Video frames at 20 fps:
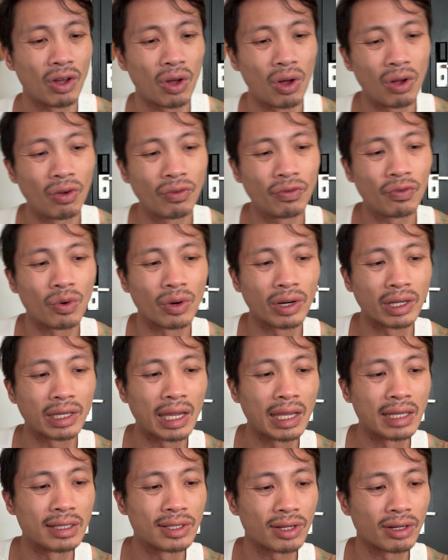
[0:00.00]
all four
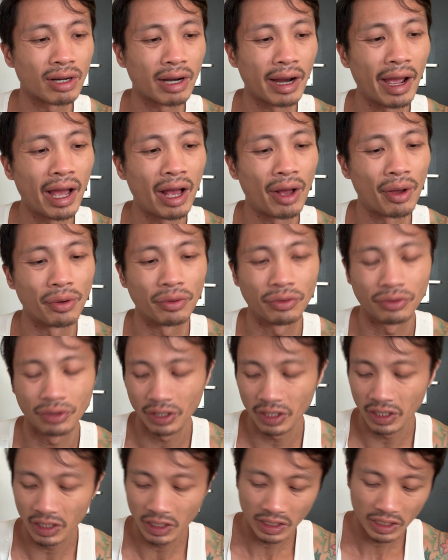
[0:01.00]
kings that are out.
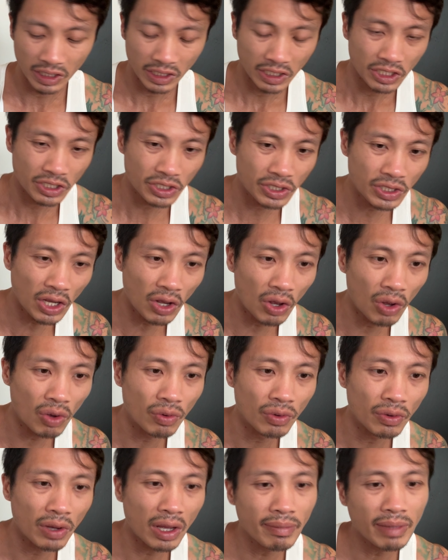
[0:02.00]

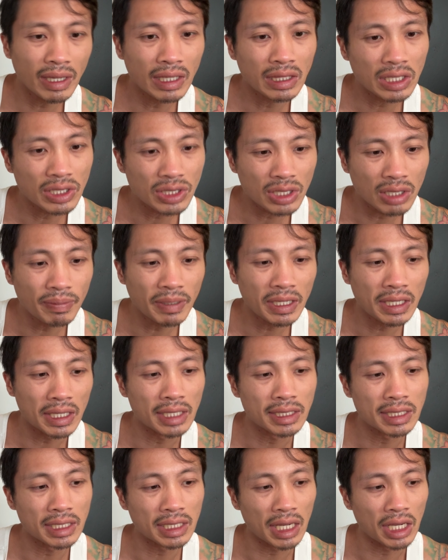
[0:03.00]
So, I mean, this could be an
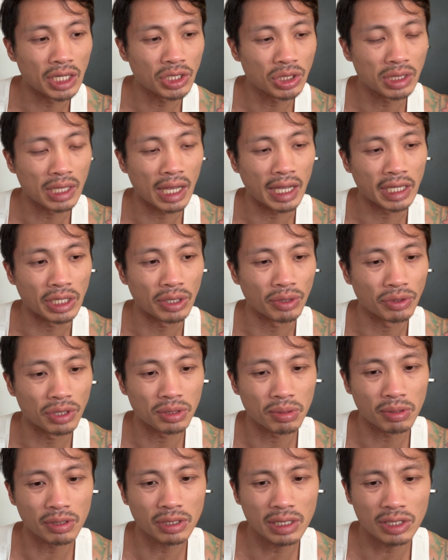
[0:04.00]
indication that, you know,
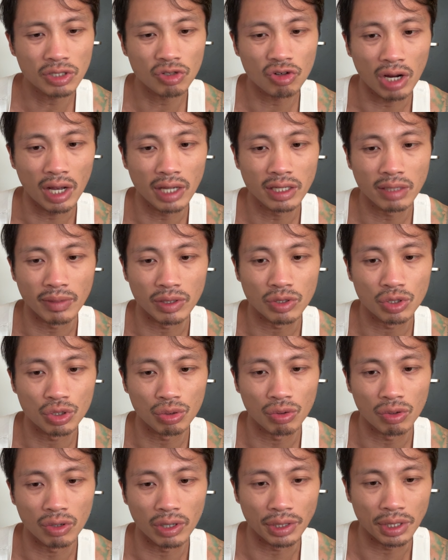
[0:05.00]
this person's trying to
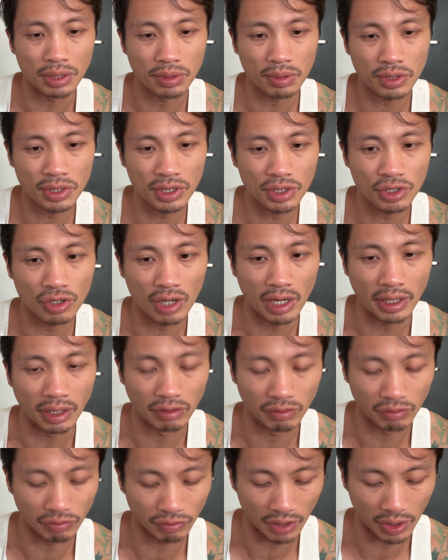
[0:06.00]
mature. This person's trying to
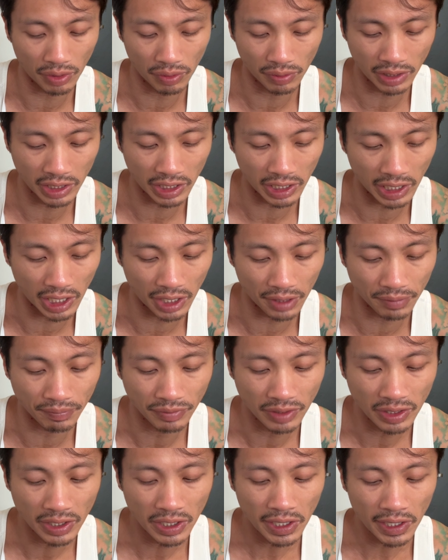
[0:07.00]
grow here.
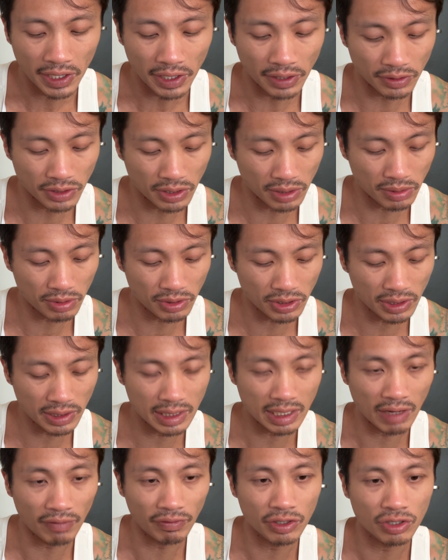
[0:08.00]
You know, this person's
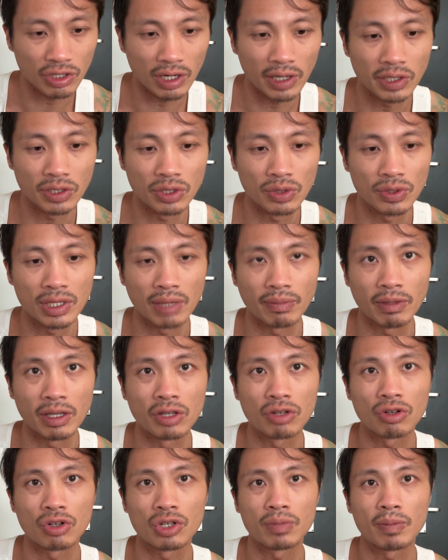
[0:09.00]
definitely trying to do some
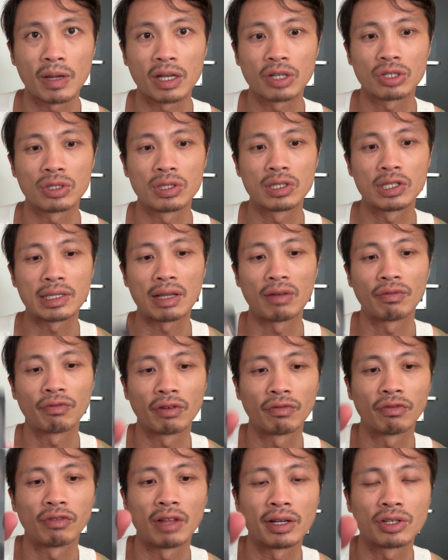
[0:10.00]
introspection,
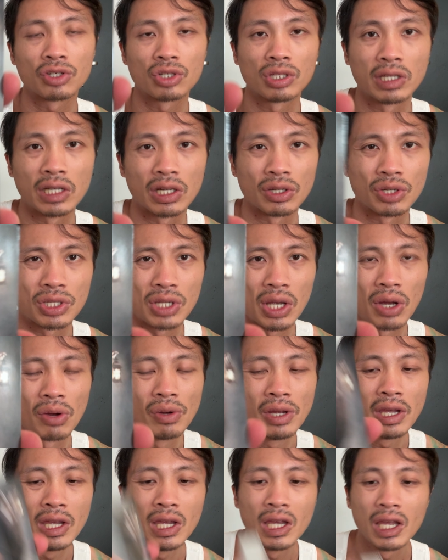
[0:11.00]
self-reflection here.
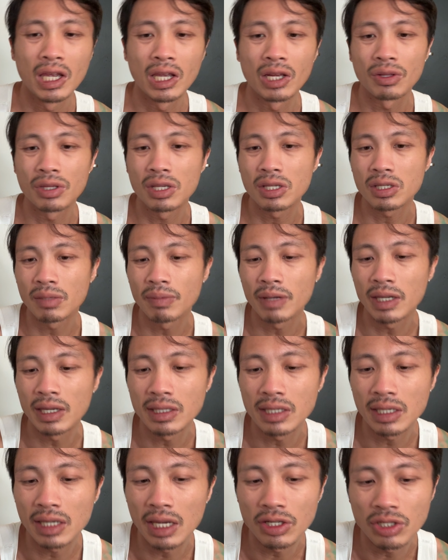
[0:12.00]
So, you know, this could be
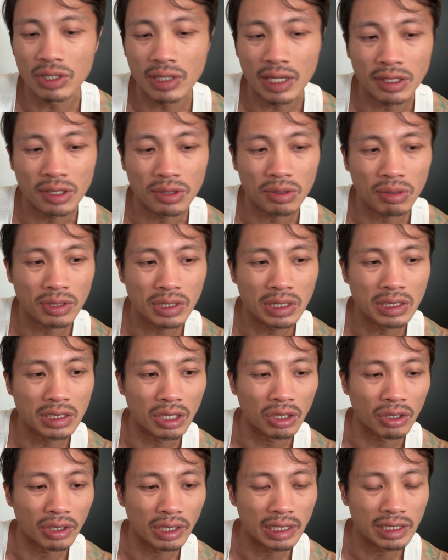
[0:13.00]
indication that this person's
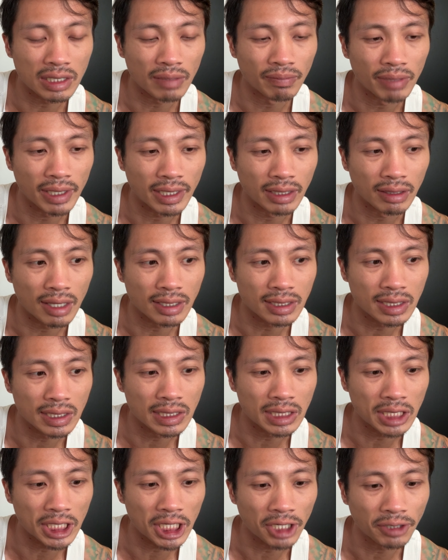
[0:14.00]
learning some big
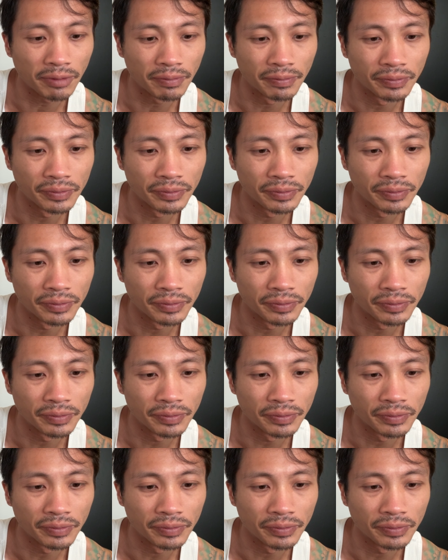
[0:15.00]
lessons here.